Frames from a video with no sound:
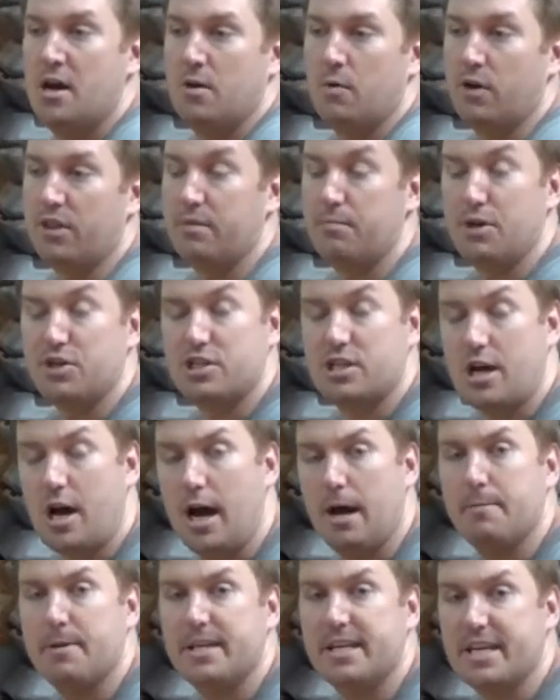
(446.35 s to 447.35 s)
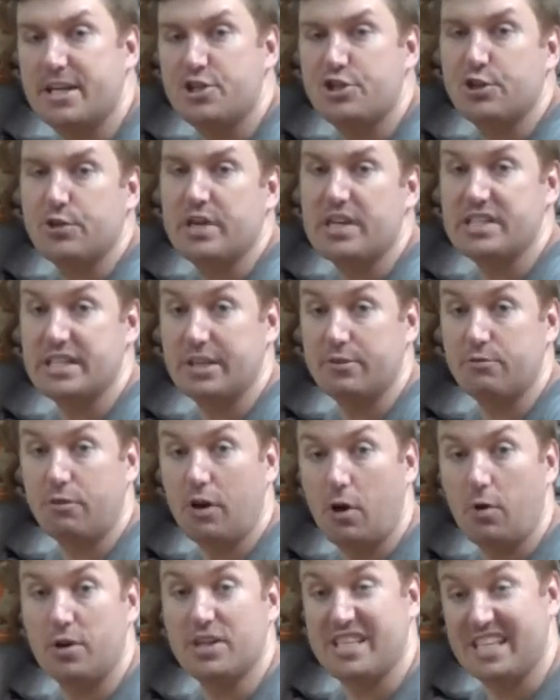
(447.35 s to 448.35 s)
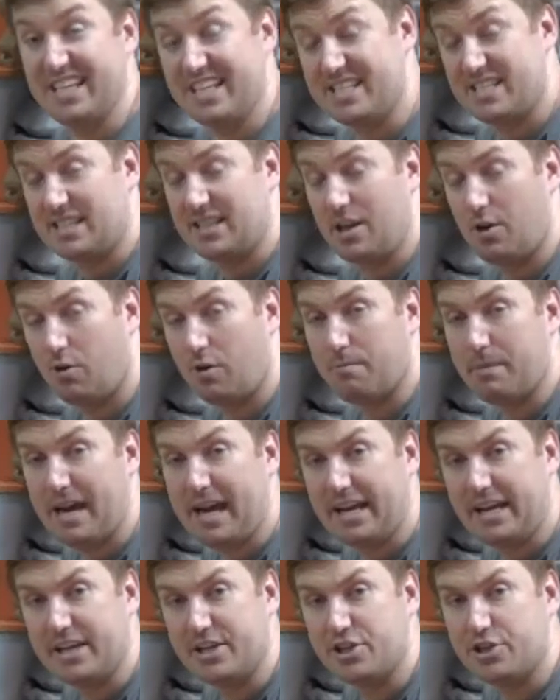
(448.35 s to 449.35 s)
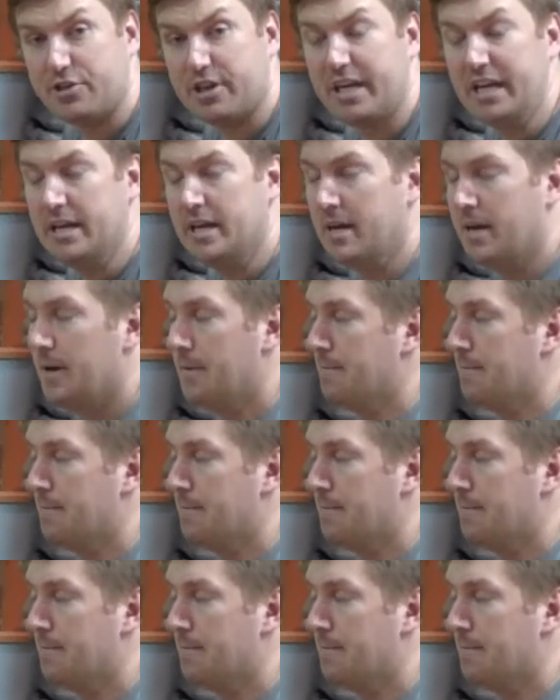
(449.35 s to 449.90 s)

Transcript: One of the most common injuries in rowers is lower back injury.